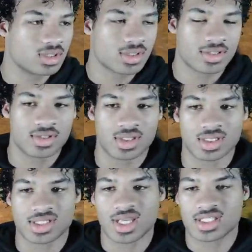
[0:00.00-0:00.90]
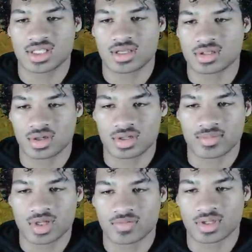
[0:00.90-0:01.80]
So side step, you know, in the
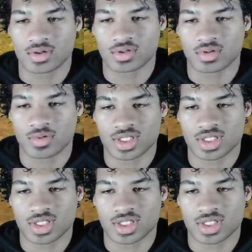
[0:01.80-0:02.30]
middle of your rush